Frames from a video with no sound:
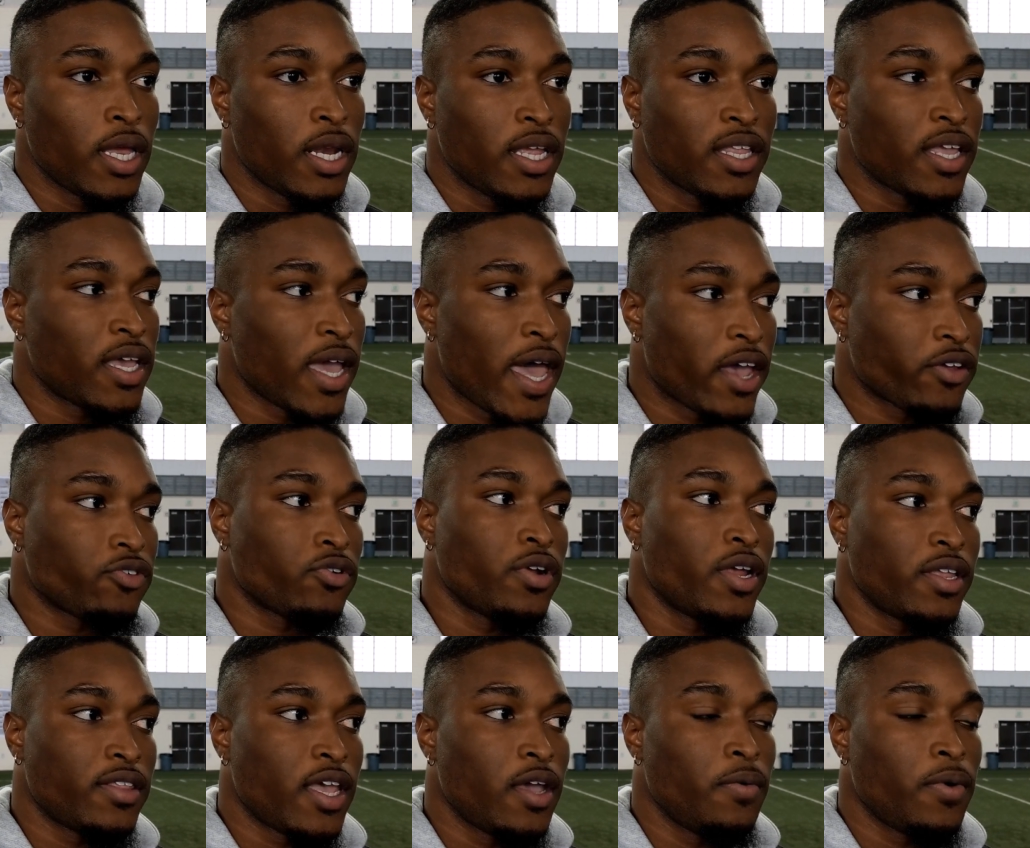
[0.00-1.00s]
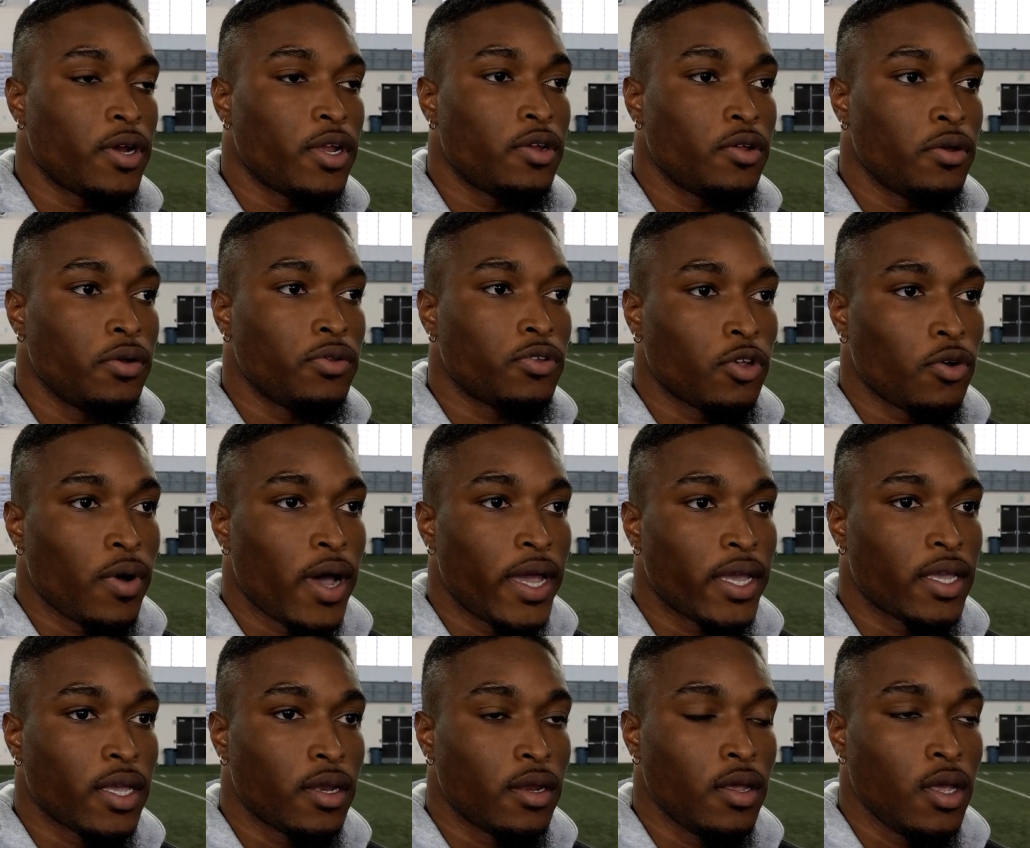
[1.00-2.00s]
anything extra that they want to do so
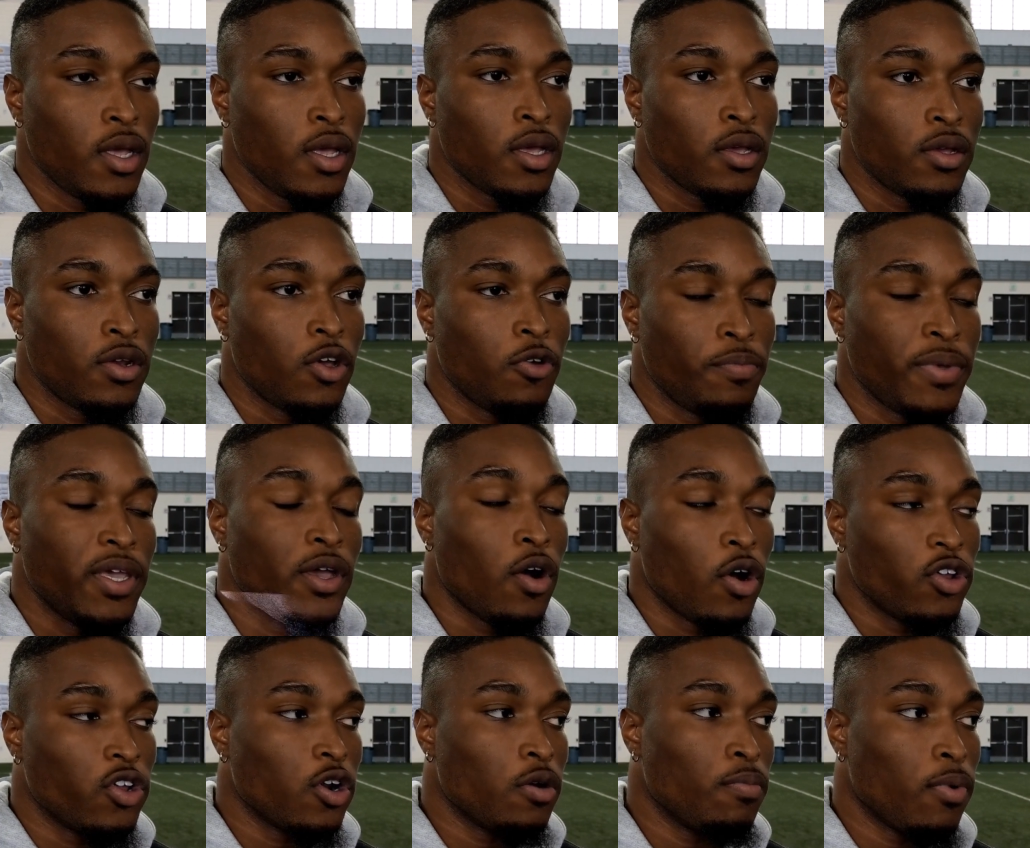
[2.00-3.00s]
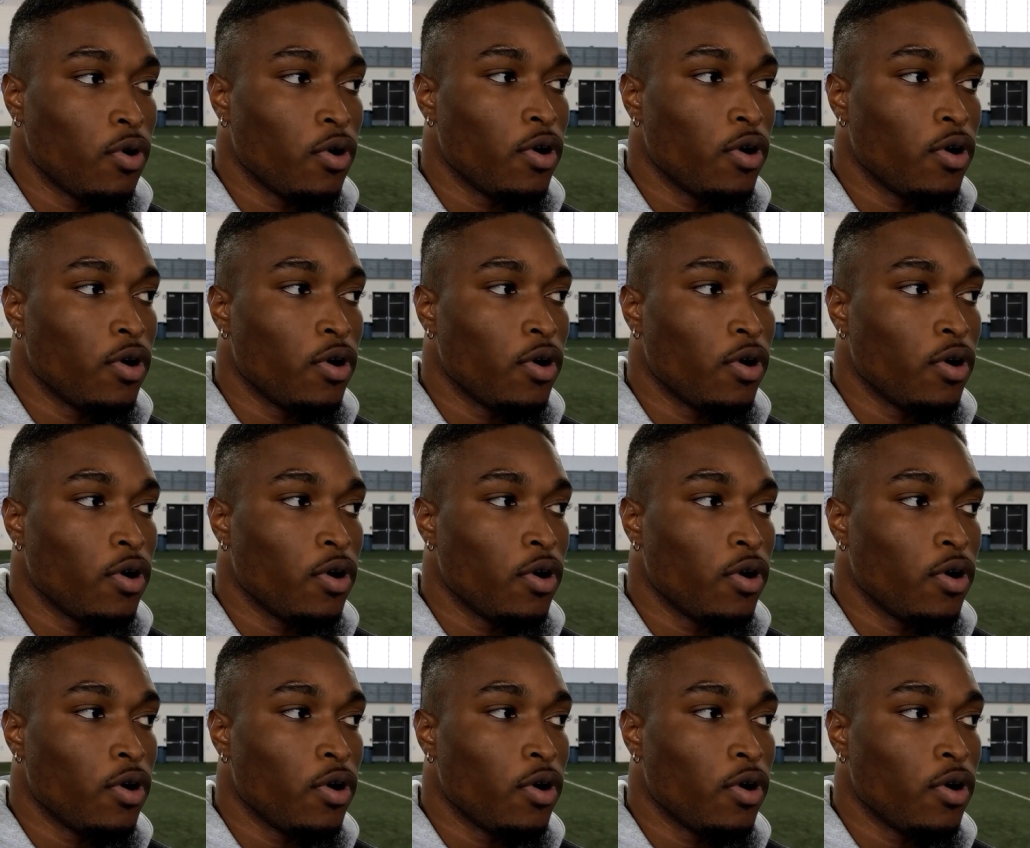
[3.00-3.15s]
I can, you know, be on their